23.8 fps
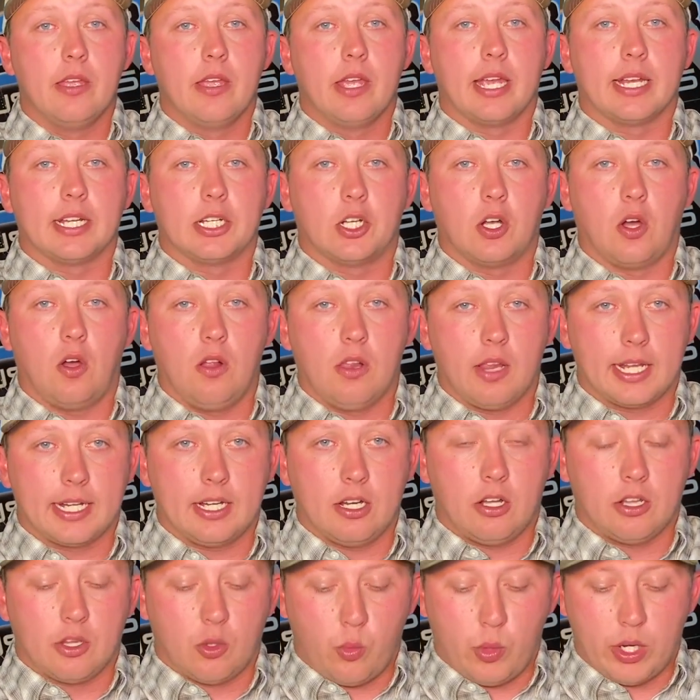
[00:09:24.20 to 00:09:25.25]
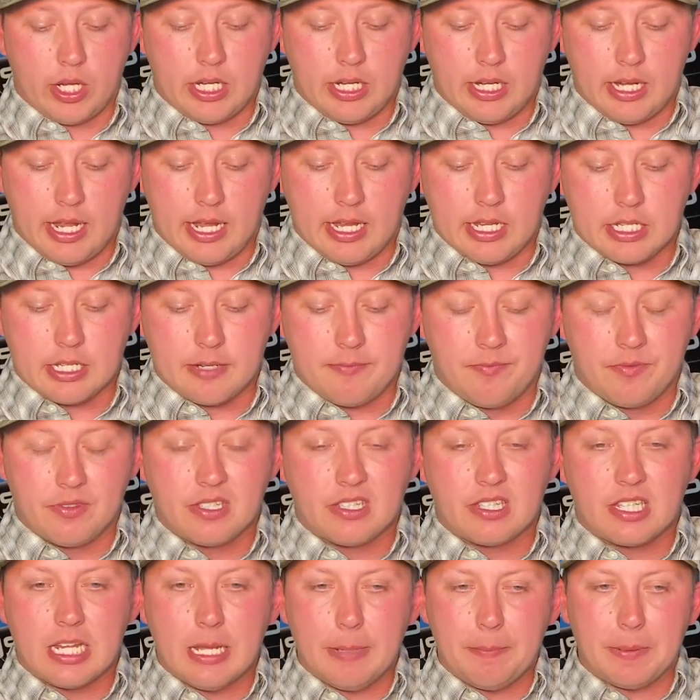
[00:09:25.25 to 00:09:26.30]
And calling on the windy days,
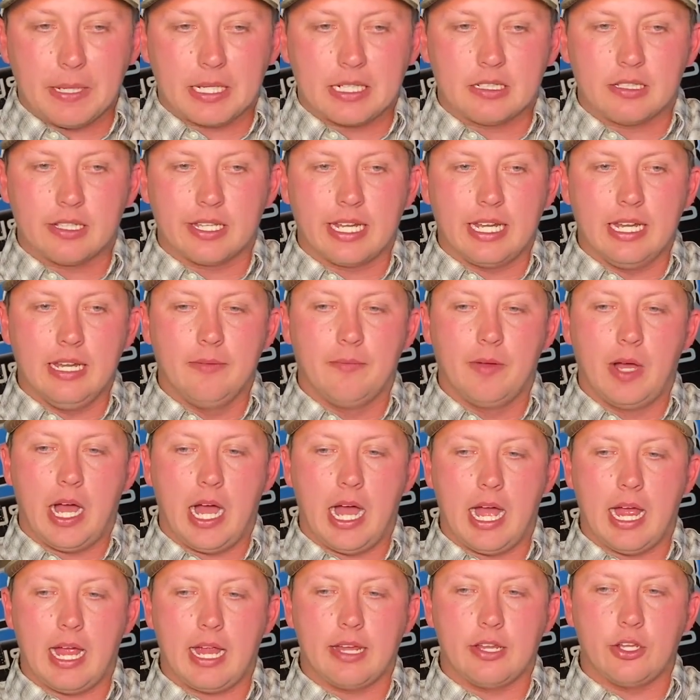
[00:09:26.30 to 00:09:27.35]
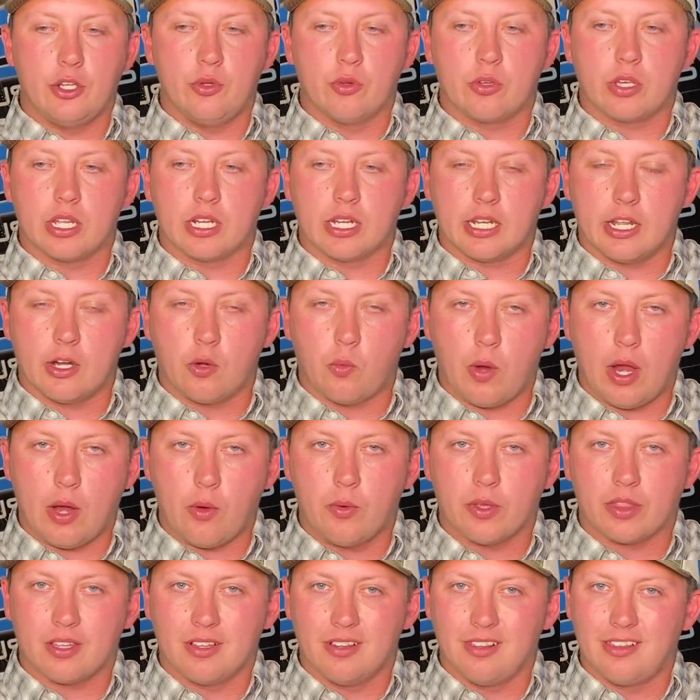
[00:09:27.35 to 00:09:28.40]
typically you can get away
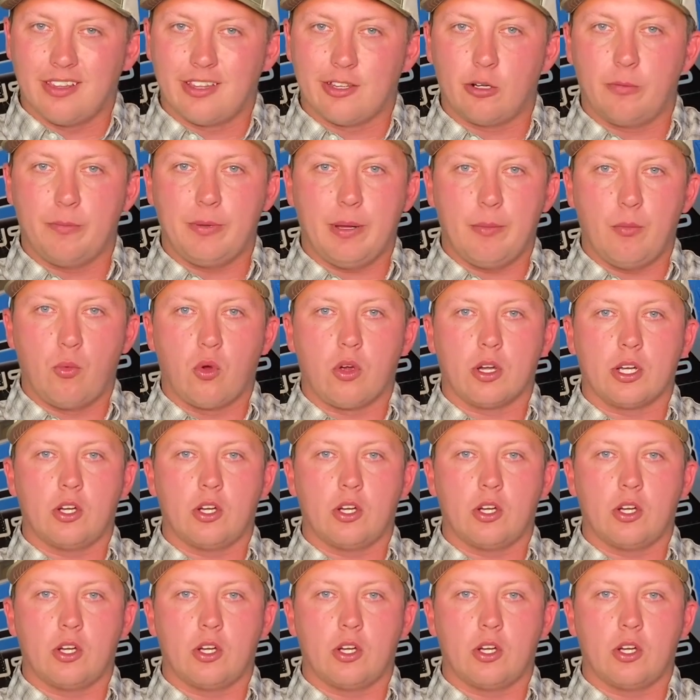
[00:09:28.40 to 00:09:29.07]
with a little bit more